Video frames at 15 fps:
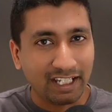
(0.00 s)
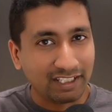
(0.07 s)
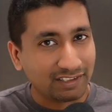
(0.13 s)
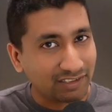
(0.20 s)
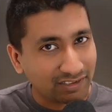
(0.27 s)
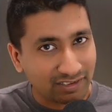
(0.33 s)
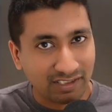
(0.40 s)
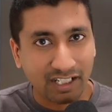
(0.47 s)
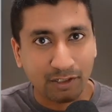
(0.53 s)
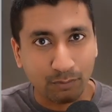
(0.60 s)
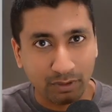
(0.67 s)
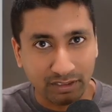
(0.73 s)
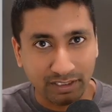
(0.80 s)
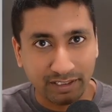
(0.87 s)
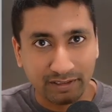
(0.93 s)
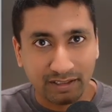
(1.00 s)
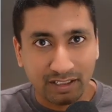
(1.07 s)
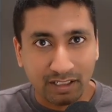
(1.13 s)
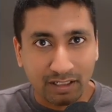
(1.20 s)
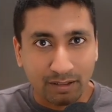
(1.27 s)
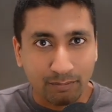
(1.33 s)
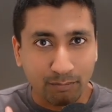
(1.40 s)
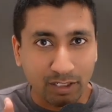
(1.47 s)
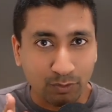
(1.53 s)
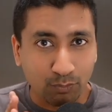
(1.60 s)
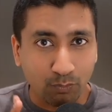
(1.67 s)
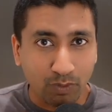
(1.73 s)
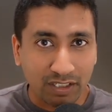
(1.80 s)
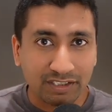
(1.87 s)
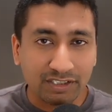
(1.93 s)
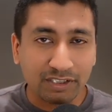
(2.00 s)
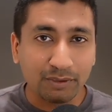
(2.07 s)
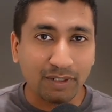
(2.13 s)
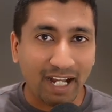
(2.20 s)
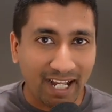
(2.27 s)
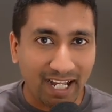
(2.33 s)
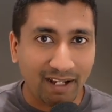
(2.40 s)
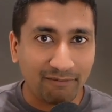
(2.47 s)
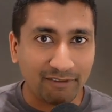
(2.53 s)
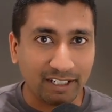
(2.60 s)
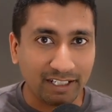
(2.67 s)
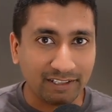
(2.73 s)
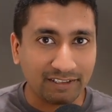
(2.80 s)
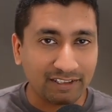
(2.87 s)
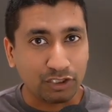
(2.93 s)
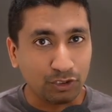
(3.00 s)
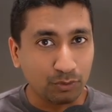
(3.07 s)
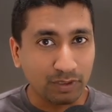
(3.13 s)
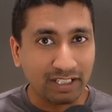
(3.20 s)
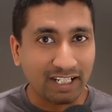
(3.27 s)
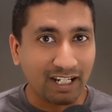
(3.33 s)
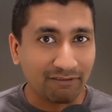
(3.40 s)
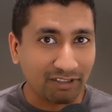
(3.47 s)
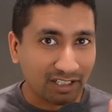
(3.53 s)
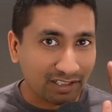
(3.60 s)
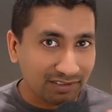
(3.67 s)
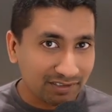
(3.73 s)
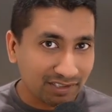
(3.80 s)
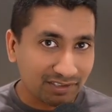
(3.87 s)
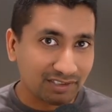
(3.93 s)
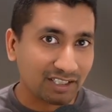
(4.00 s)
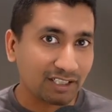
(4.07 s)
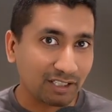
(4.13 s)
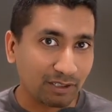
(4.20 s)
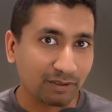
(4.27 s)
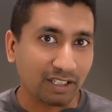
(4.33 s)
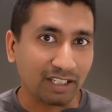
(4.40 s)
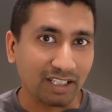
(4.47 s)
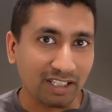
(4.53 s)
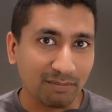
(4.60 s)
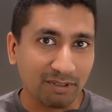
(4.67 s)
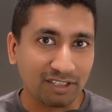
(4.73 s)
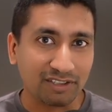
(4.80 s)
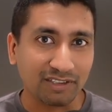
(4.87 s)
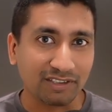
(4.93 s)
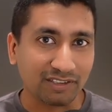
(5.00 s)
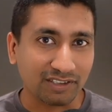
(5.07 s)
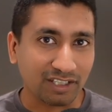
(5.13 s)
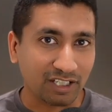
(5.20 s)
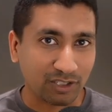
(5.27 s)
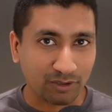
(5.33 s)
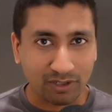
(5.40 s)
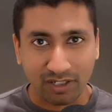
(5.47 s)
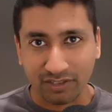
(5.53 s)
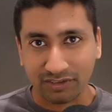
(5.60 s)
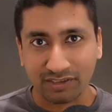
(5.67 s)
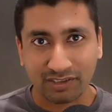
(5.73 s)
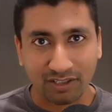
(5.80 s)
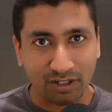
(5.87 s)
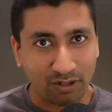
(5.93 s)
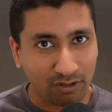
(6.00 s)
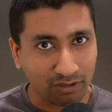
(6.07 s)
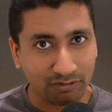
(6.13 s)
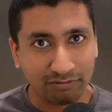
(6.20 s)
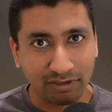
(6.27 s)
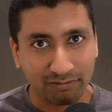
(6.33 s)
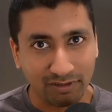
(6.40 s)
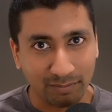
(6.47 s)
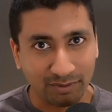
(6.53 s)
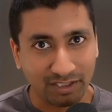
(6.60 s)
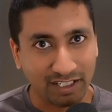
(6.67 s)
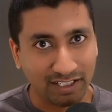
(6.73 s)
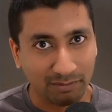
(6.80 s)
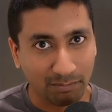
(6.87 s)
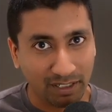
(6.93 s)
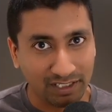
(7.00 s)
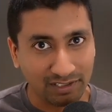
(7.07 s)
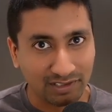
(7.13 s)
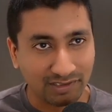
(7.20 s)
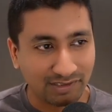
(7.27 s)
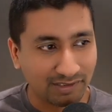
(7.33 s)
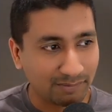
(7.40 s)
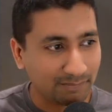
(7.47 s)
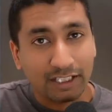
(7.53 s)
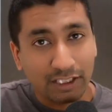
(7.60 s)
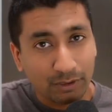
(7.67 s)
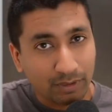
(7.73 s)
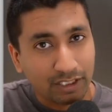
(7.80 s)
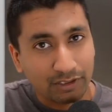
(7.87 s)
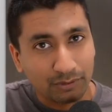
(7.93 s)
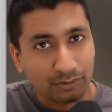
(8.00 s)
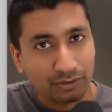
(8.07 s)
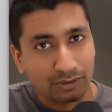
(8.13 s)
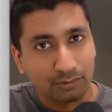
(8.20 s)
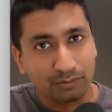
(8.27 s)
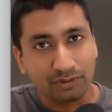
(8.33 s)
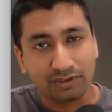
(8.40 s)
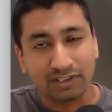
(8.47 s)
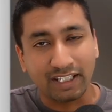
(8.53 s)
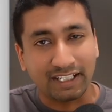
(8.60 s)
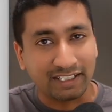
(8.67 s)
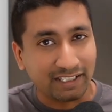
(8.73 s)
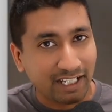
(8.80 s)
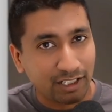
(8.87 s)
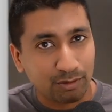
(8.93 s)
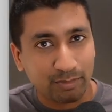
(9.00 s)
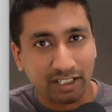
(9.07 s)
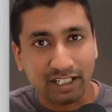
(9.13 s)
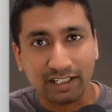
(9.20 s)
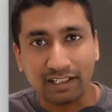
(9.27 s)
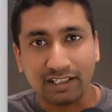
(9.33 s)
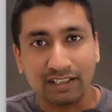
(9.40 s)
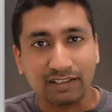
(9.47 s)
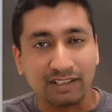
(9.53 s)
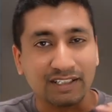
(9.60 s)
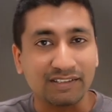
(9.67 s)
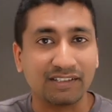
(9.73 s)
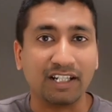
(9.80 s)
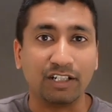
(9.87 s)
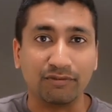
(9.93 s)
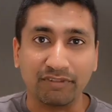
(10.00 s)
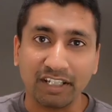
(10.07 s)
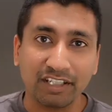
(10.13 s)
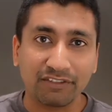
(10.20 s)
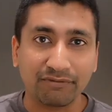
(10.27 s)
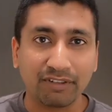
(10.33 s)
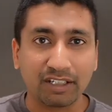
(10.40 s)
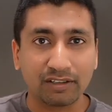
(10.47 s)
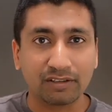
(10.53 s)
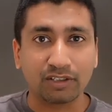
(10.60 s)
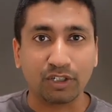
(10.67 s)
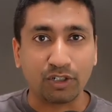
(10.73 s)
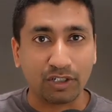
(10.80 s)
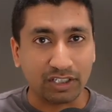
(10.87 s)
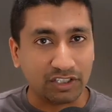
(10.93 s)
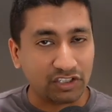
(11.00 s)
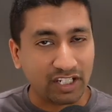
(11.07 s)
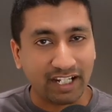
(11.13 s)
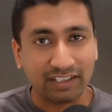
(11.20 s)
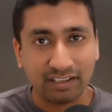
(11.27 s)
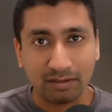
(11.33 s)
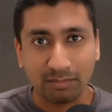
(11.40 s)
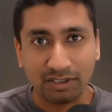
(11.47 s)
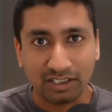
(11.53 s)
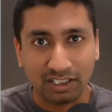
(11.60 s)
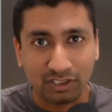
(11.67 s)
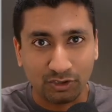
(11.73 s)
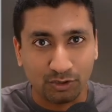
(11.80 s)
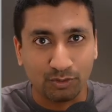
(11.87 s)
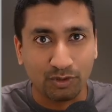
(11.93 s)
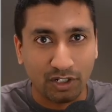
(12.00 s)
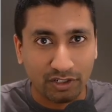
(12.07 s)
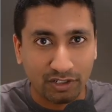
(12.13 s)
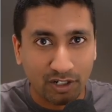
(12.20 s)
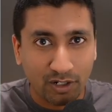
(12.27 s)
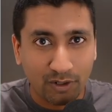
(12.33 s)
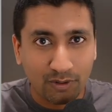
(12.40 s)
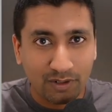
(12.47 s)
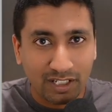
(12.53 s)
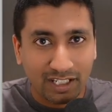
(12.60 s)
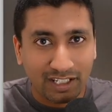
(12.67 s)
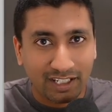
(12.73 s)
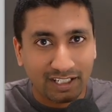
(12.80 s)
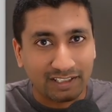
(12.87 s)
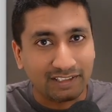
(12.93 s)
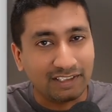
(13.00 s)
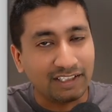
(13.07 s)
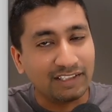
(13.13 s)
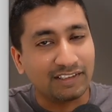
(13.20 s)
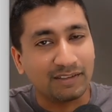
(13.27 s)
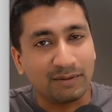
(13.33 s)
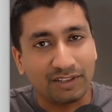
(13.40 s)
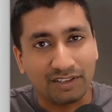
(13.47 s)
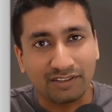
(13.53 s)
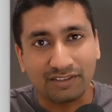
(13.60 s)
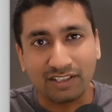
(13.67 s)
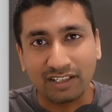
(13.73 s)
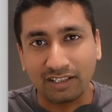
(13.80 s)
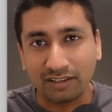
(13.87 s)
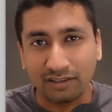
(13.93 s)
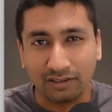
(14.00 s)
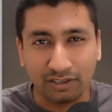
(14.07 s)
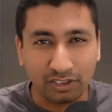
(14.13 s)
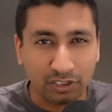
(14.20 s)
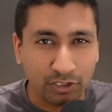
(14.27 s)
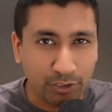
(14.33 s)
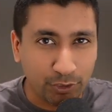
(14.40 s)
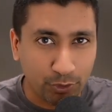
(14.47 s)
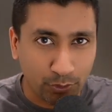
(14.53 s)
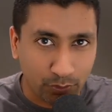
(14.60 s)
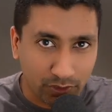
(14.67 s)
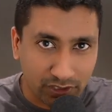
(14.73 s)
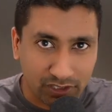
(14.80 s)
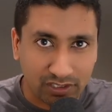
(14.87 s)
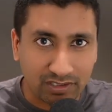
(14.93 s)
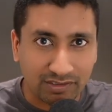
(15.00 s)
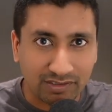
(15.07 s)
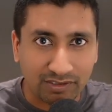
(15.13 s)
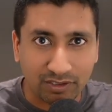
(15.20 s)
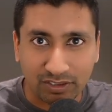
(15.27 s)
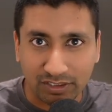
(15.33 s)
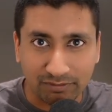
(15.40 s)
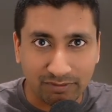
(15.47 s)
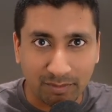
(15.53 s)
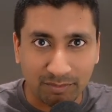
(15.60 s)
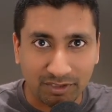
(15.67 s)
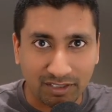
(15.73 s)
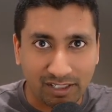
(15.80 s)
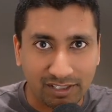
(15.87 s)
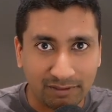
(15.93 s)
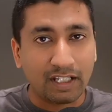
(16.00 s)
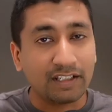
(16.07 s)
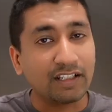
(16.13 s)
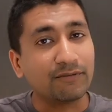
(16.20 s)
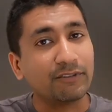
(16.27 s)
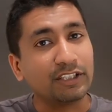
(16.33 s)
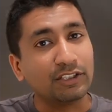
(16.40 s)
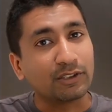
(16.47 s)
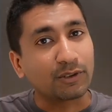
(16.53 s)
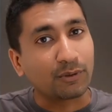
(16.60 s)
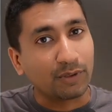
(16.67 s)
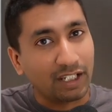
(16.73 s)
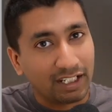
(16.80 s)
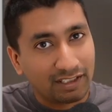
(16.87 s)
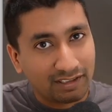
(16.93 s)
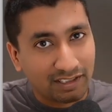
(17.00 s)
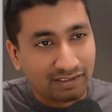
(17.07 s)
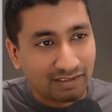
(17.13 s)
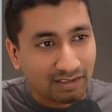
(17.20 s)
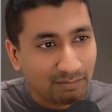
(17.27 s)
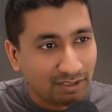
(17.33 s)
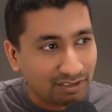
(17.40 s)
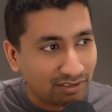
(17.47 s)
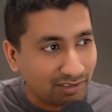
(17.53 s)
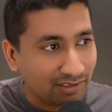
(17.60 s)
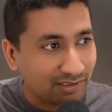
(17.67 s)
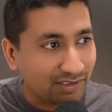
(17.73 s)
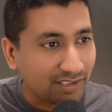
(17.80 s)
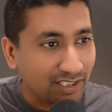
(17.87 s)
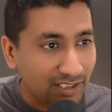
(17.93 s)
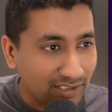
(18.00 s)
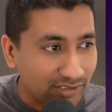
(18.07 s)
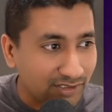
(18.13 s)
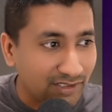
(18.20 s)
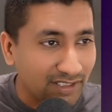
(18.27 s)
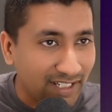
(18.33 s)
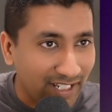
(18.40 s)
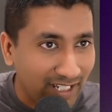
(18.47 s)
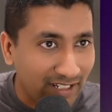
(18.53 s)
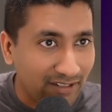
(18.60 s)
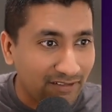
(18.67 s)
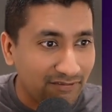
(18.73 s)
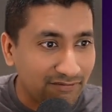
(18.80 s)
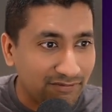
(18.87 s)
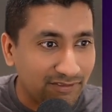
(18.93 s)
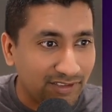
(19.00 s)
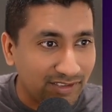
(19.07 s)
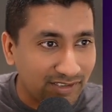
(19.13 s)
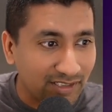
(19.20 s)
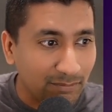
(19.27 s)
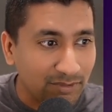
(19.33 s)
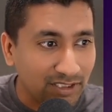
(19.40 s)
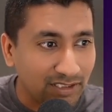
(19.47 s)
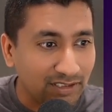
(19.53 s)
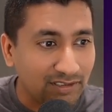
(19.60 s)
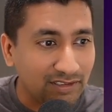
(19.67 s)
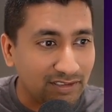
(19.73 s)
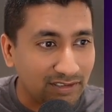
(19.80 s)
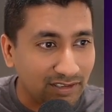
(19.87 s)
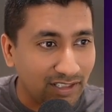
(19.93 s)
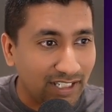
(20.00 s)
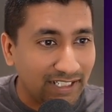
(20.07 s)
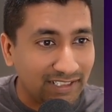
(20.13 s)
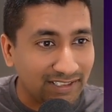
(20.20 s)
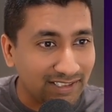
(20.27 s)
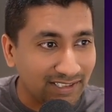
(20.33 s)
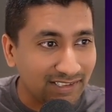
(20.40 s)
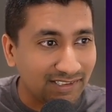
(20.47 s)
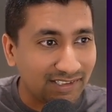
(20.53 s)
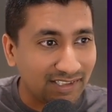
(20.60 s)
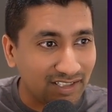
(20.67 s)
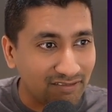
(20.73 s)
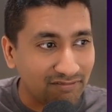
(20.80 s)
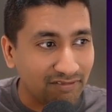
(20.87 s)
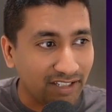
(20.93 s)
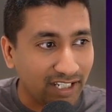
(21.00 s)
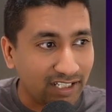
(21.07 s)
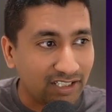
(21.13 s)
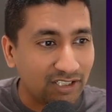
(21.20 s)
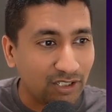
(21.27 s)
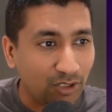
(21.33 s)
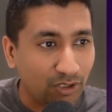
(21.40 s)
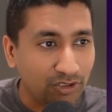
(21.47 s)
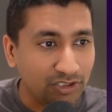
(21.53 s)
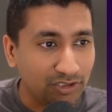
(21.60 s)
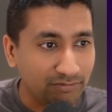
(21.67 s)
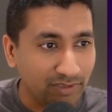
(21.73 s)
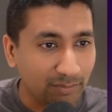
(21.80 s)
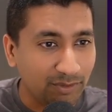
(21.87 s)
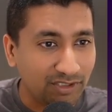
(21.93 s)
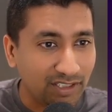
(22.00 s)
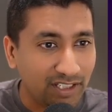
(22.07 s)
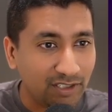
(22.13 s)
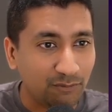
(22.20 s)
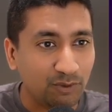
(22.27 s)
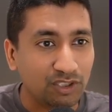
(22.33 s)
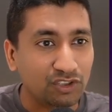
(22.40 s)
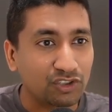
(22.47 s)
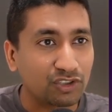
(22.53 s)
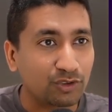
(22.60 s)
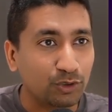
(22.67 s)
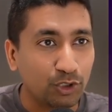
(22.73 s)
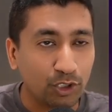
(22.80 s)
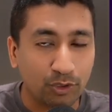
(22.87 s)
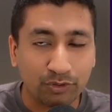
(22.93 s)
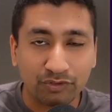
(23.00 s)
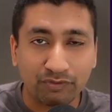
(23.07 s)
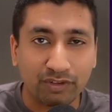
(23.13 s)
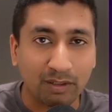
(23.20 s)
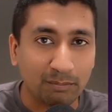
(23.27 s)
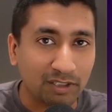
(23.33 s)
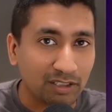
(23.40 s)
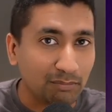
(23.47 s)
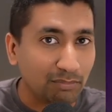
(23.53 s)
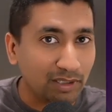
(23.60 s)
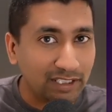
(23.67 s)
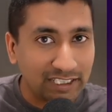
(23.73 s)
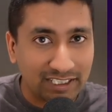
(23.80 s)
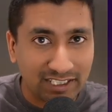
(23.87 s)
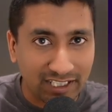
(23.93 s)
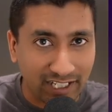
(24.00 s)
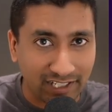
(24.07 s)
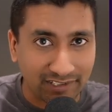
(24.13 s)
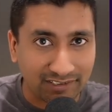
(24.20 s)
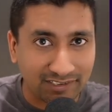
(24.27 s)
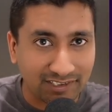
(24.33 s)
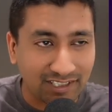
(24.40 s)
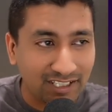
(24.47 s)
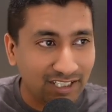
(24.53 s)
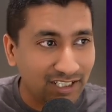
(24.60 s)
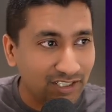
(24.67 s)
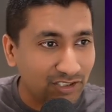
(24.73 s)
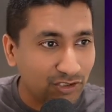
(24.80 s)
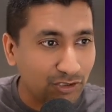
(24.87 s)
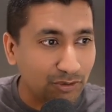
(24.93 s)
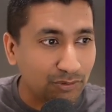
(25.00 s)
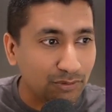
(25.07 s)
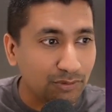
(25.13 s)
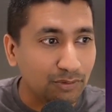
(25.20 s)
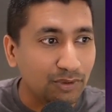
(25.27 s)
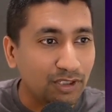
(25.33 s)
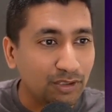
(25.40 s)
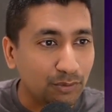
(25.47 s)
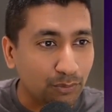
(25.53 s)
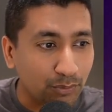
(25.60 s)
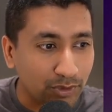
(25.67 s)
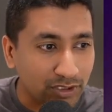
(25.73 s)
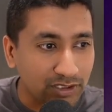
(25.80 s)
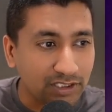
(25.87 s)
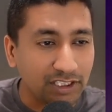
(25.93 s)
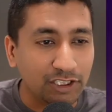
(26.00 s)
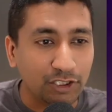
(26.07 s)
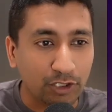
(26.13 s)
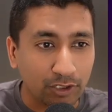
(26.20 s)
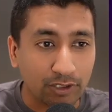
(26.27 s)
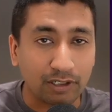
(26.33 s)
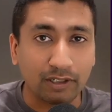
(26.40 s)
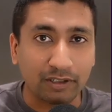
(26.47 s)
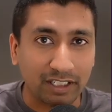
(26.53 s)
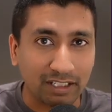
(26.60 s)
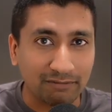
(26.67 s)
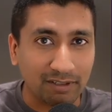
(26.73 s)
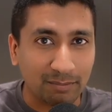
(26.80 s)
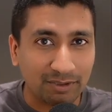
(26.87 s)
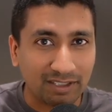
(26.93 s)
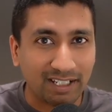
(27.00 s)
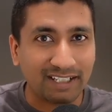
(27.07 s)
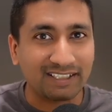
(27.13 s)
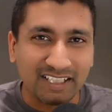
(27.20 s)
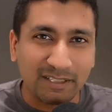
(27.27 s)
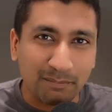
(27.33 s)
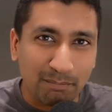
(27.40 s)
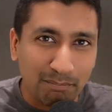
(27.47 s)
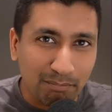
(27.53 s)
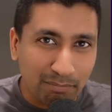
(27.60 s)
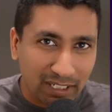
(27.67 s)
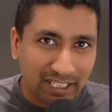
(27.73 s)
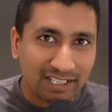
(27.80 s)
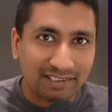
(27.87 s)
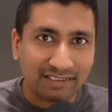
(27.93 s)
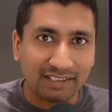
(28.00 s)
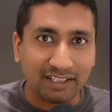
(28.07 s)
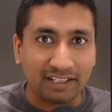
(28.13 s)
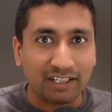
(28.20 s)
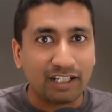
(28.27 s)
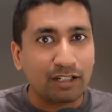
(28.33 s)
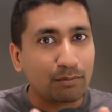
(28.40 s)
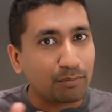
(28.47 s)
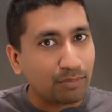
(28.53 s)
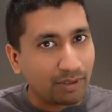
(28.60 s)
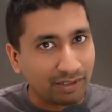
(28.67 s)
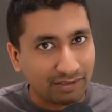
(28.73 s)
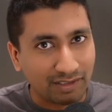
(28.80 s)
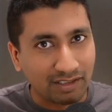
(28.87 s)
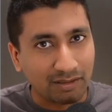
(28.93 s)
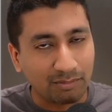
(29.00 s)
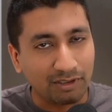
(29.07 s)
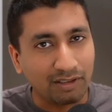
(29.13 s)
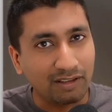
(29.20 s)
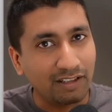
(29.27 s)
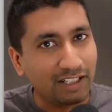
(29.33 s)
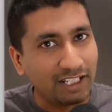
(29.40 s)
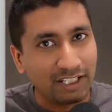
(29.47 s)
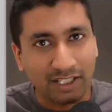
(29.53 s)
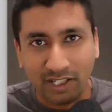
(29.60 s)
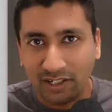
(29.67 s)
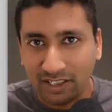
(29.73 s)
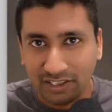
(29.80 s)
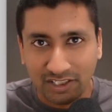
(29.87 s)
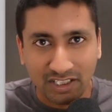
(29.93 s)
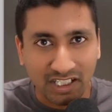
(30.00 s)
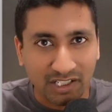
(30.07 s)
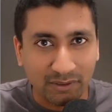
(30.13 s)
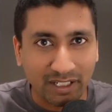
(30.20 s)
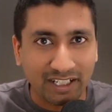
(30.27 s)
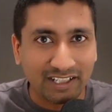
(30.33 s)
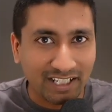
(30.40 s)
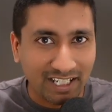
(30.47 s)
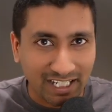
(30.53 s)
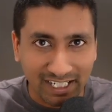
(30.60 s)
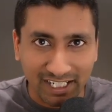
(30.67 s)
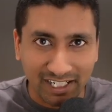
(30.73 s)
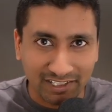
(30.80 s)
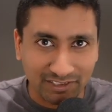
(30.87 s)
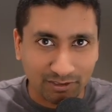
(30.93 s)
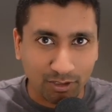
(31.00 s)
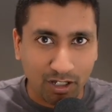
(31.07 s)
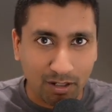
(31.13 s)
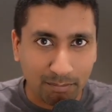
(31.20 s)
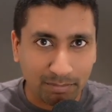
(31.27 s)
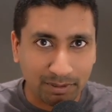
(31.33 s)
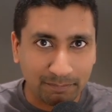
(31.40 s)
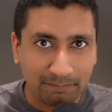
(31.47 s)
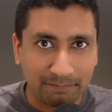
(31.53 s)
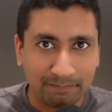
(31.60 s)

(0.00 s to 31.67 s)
and stick with it. But once you have it, you can have consistent looking images across all of your website pages. And you can use tools like Nano Banana inside of Higgsfield or ChatGPT 2.0, and these images are going to look gorgeous on your website. And then when you create these images, it is going to have something like this effect on your website, which goes from complete text to really good looking website that makes it presentable, and not a generic AI slop.